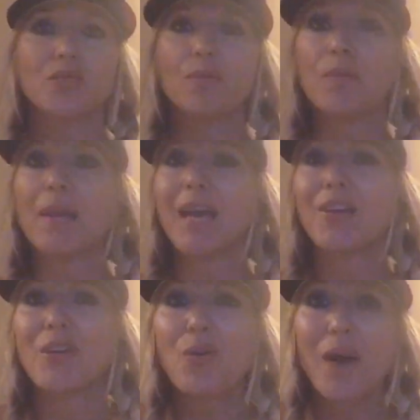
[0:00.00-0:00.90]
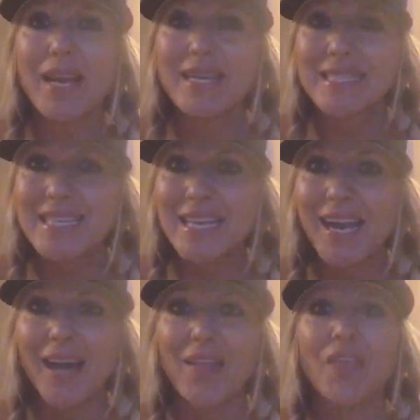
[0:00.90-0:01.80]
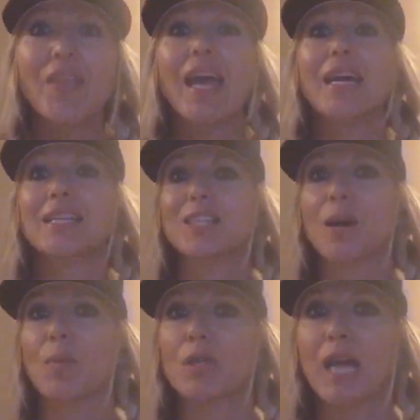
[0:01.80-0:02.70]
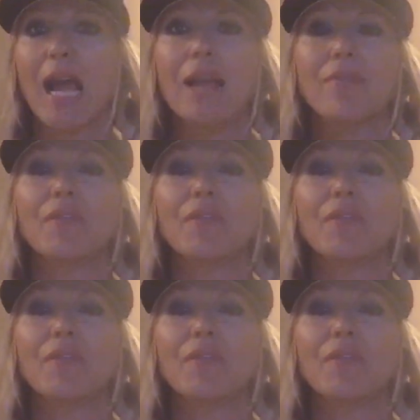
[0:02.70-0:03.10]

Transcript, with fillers: you probably had no idea that they had a double life